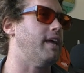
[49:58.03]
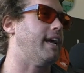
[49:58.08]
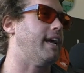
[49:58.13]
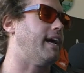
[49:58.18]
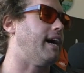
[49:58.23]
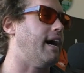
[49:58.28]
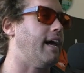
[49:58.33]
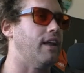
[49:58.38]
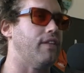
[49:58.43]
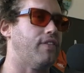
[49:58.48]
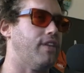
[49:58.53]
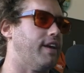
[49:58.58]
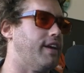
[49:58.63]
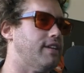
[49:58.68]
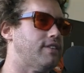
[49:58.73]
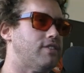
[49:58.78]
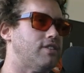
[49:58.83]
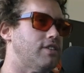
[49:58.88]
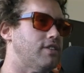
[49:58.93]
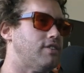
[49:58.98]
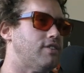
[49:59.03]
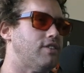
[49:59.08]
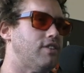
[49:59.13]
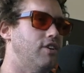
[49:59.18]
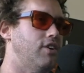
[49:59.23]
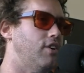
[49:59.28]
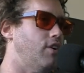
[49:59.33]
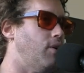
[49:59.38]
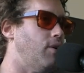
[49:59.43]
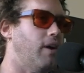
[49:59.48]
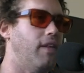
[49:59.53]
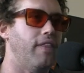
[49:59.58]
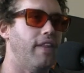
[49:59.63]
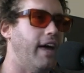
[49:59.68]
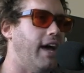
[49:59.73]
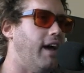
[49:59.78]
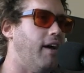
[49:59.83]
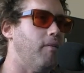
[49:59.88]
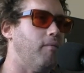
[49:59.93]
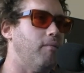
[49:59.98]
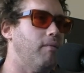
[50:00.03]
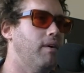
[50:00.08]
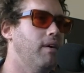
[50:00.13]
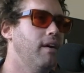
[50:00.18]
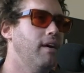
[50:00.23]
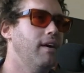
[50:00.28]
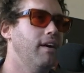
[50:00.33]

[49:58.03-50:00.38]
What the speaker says: And they kind of think it's just you and them.